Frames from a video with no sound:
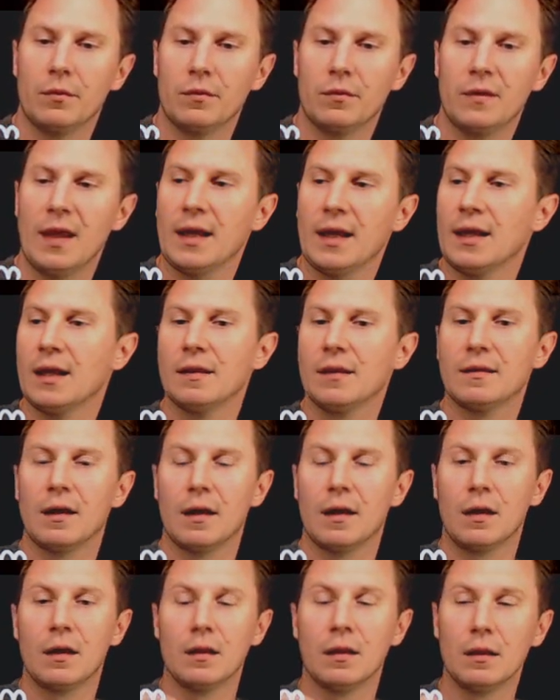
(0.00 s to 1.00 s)
taking
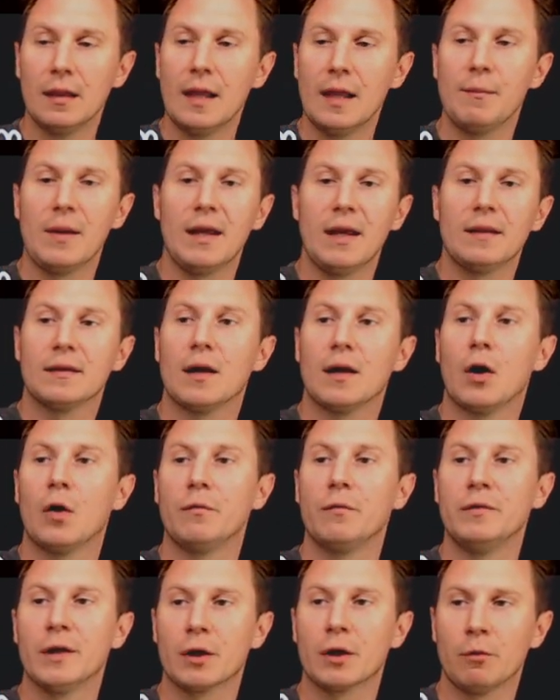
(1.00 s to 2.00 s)
the limit
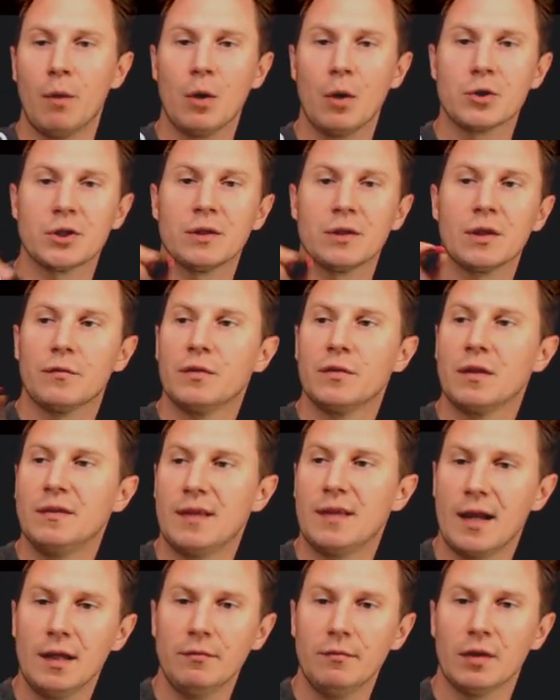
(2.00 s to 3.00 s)
of the quotient of the
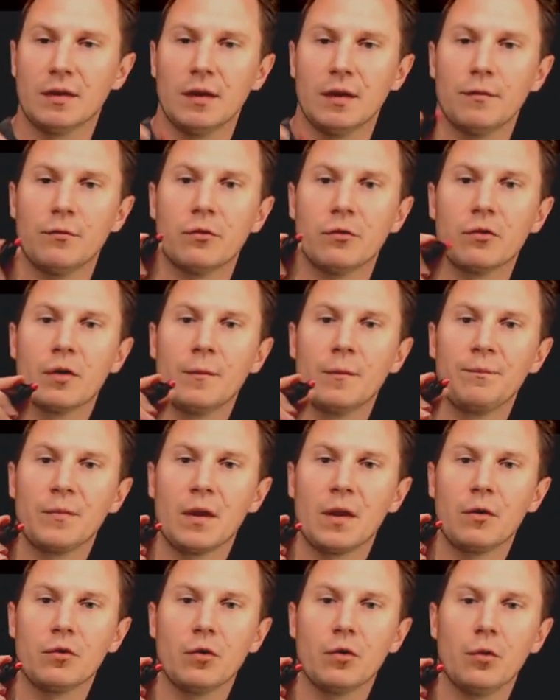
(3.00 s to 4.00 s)
derivatives.
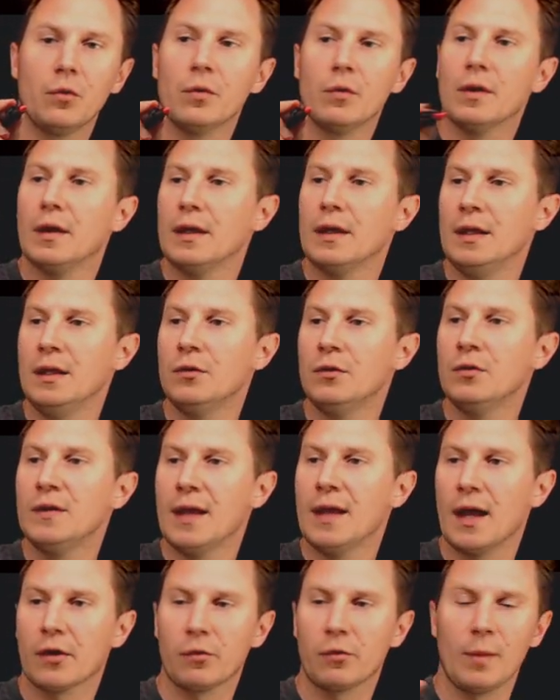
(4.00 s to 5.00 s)
So e to the
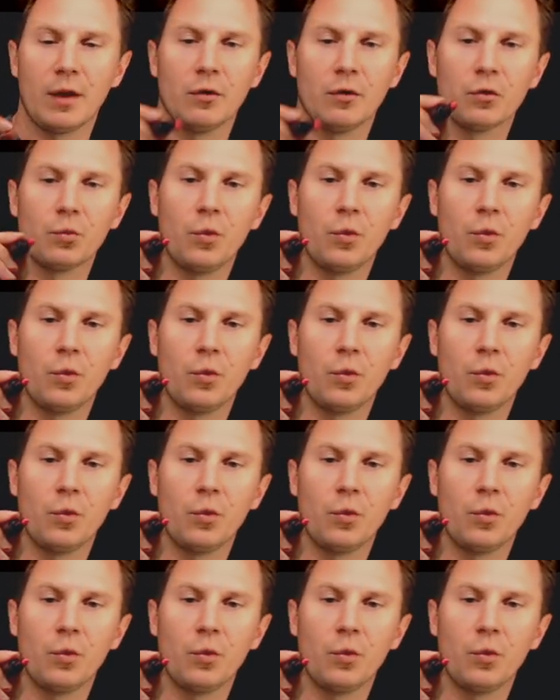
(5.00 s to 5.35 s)
x minus